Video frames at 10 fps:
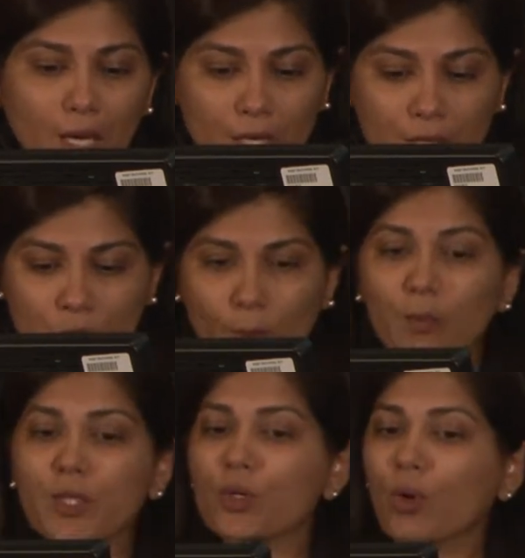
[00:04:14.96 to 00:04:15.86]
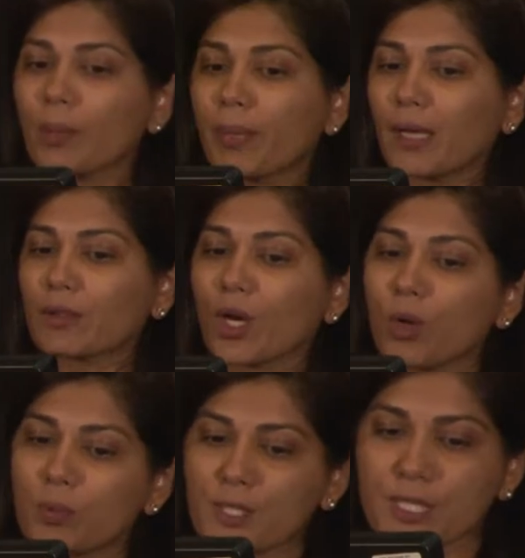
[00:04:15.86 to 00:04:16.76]
So when we talk about
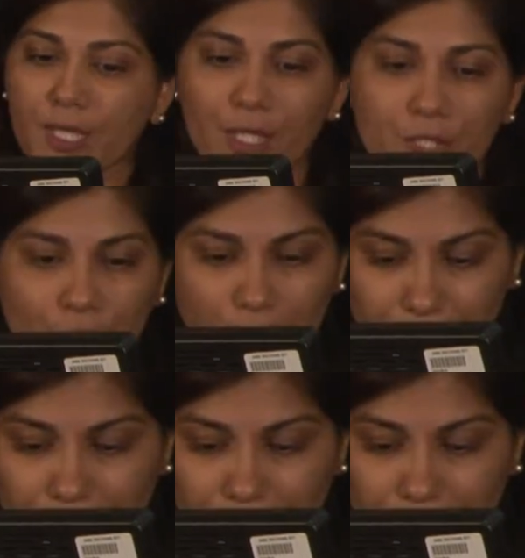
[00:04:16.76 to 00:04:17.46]
global surgery,